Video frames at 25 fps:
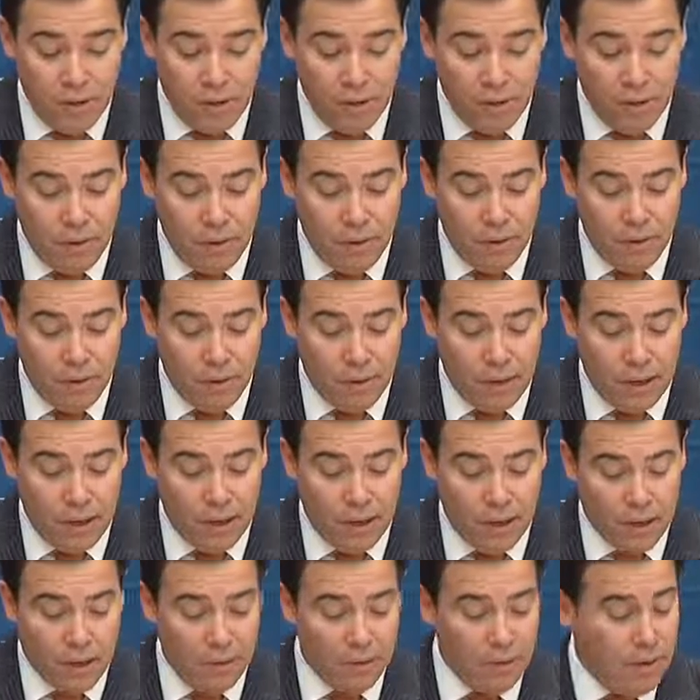We've uh,
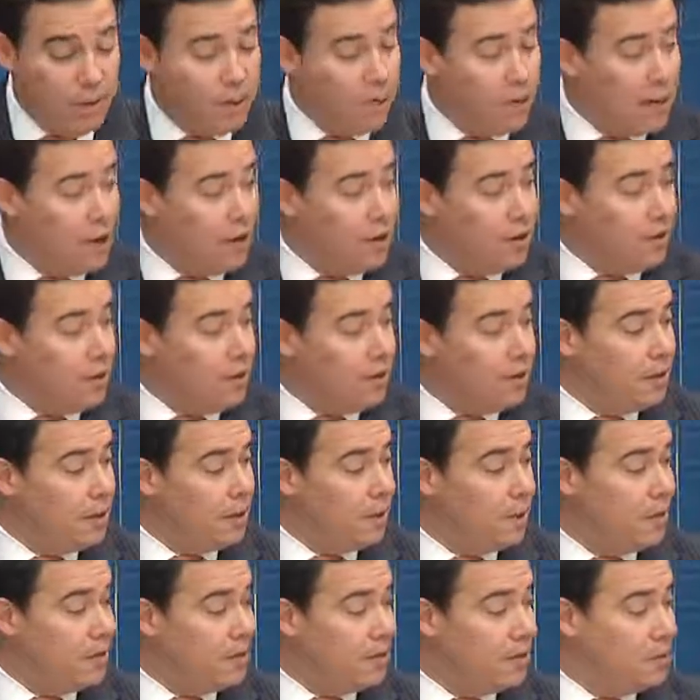given the honor
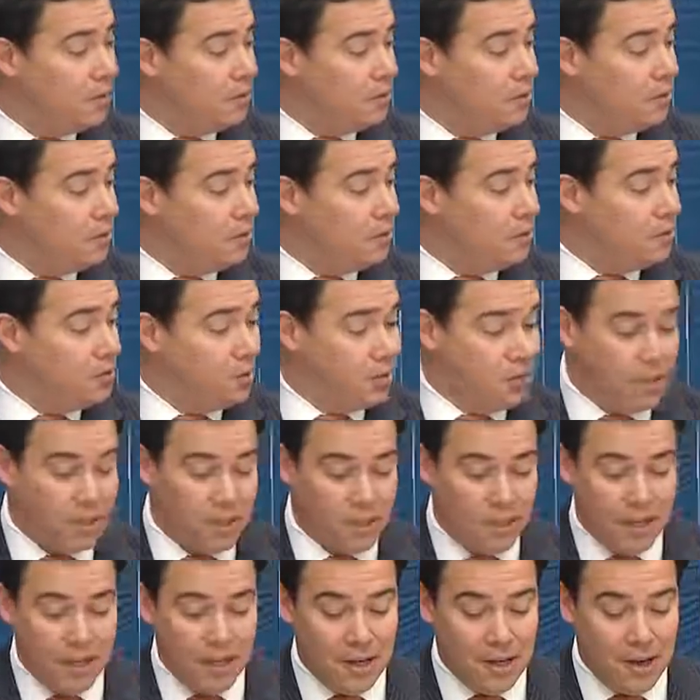uh, to to
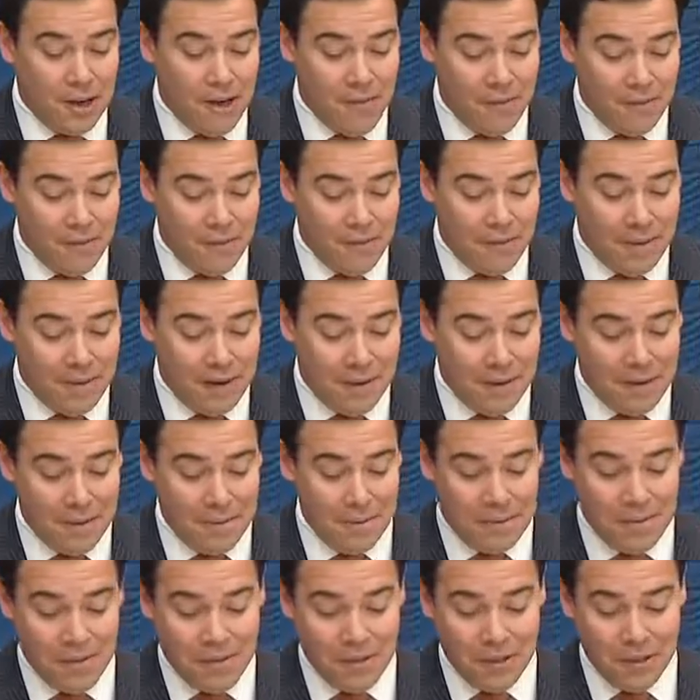tee off uh,
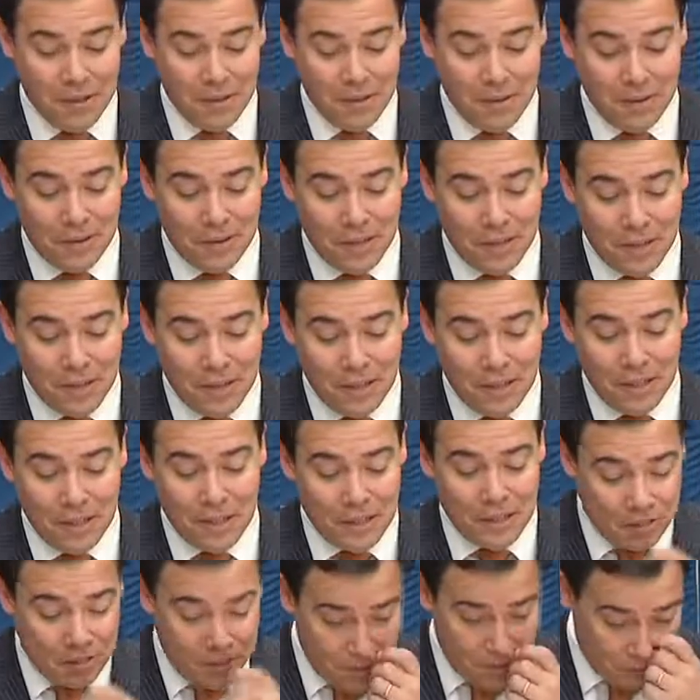to uh,
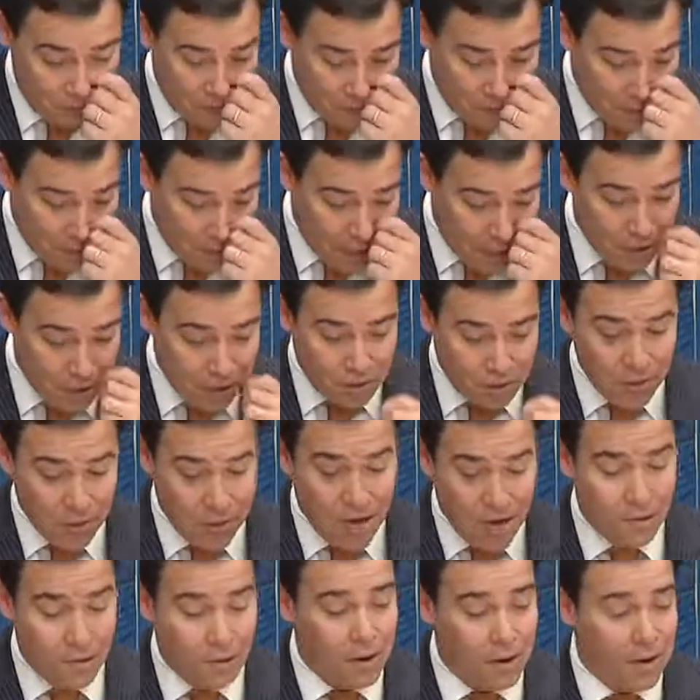to uh, Tan Sri
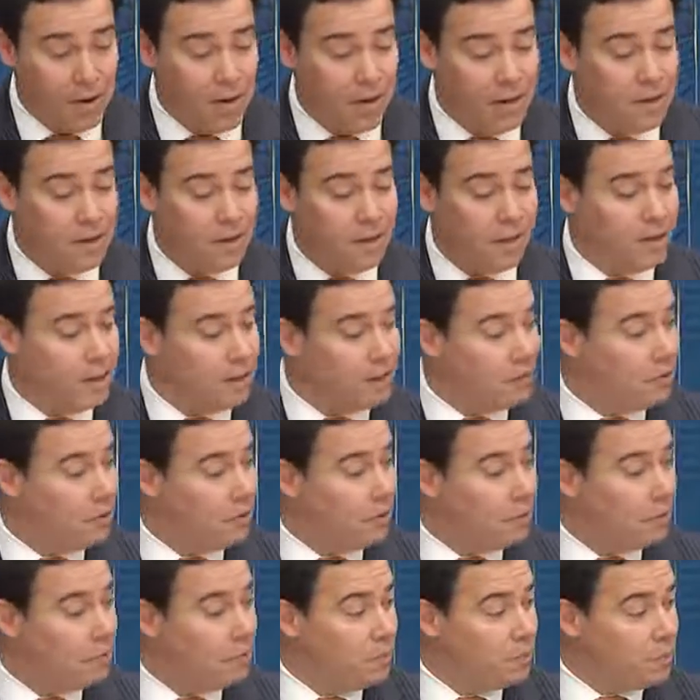Anwar.
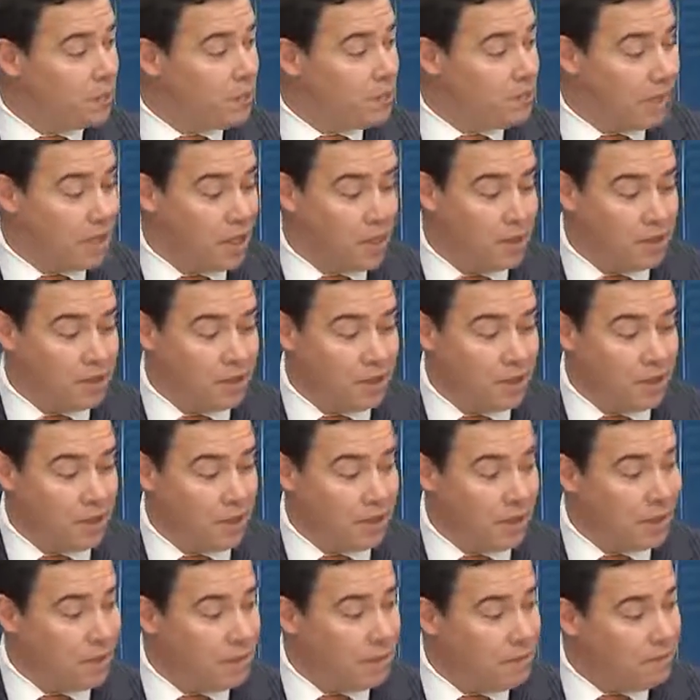So please, Tan Sri,
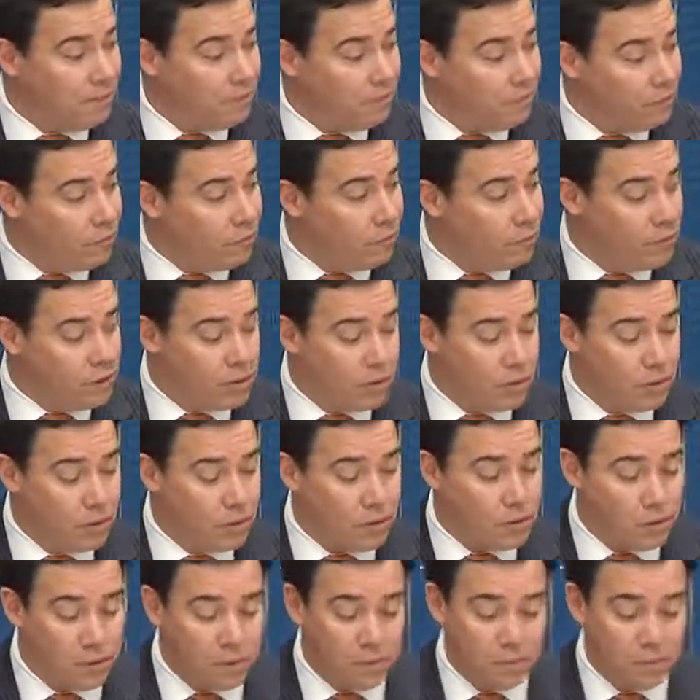the floor is yours.